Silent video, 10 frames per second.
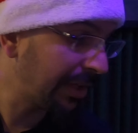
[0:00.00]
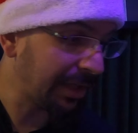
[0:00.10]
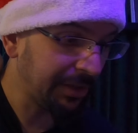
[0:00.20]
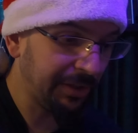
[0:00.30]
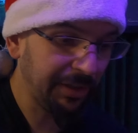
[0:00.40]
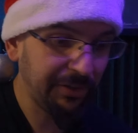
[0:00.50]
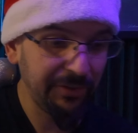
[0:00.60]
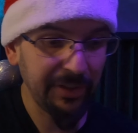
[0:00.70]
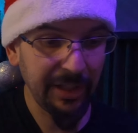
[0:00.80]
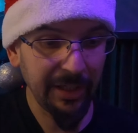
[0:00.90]
uh,
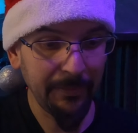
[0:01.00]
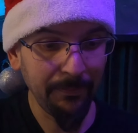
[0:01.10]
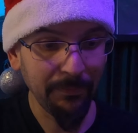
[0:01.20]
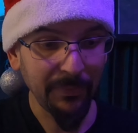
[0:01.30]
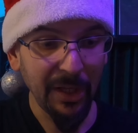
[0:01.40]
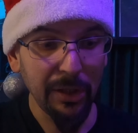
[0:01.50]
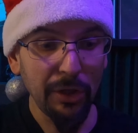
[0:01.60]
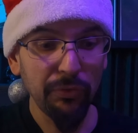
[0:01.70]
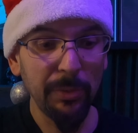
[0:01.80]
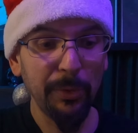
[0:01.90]
this um,
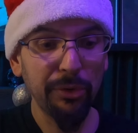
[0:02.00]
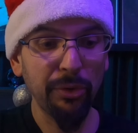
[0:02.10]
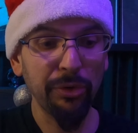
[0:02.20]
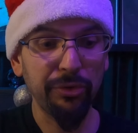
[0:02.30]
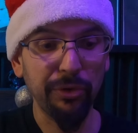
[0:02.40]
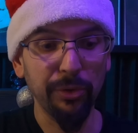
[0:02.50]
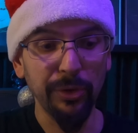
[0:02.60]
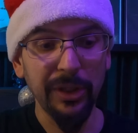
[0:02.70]
remote control,